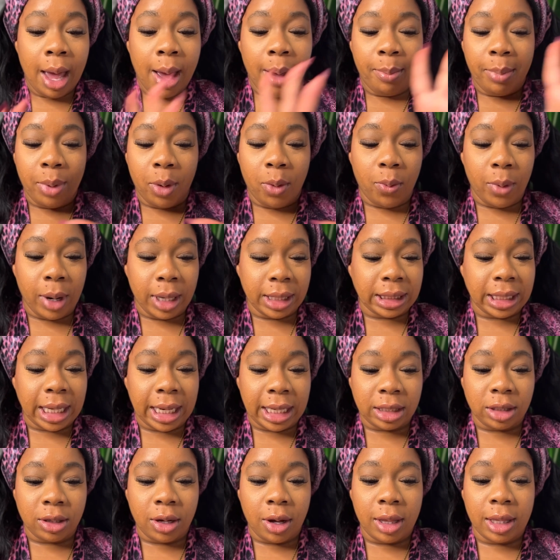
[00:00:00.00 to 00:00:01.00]
But once I
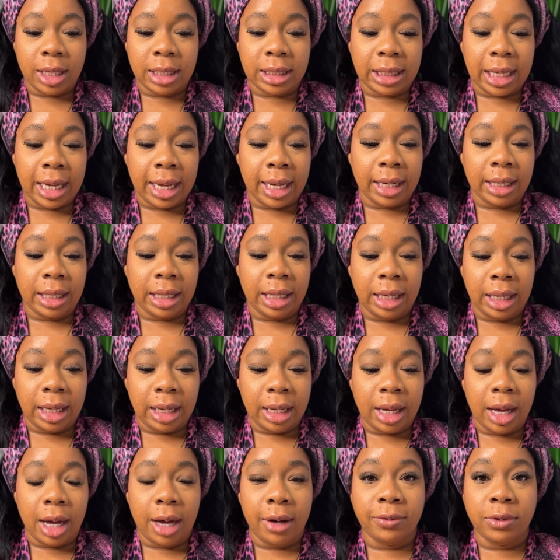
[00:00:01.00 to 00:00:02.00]
saw this
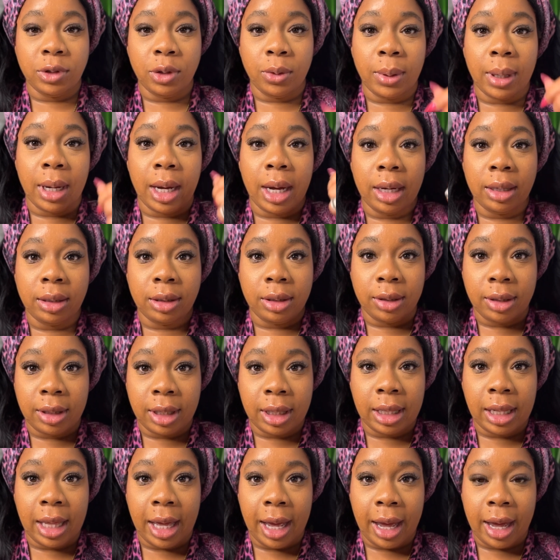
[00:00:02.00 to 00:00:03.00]
technique of doing under the
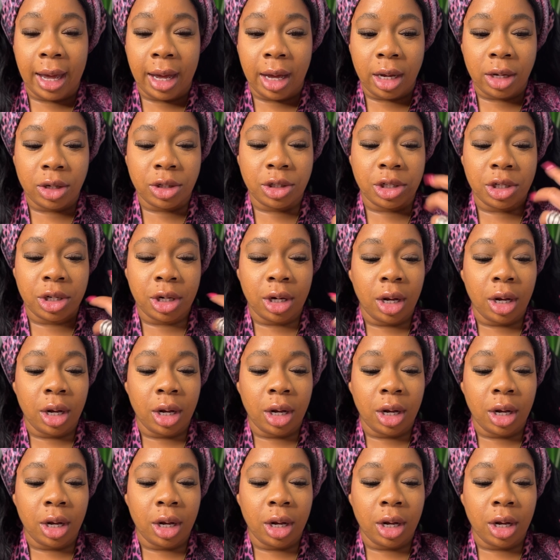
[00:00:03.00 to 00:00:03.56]
lash,